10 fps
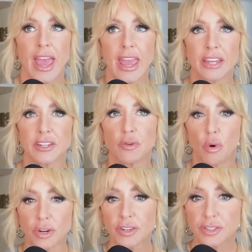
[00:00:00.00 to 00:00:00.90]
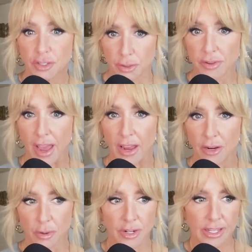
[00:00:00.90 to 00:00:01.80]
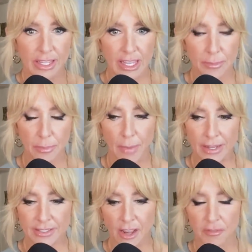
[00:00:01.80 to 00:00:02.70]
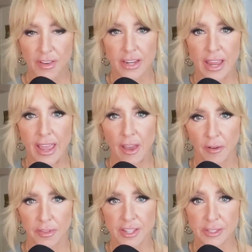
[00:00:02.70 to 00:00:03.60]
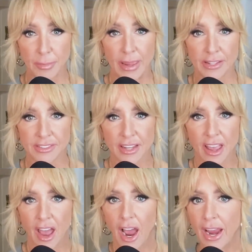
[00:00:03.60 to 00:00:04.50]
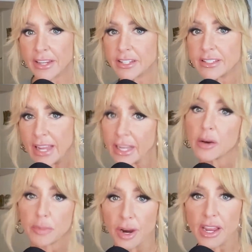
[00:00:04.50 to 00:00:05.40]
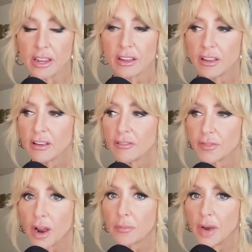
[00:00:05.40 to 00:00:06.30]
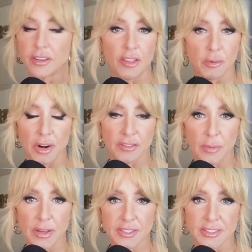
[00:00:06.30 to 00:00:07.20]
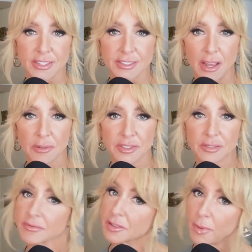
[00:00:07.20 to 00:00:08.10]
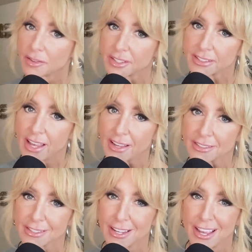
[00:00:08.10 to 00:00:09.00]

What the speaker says: And in order to do that, in order to keep myself in a healthy space, I had to take a break from another one of our businesses. That was Smart Success.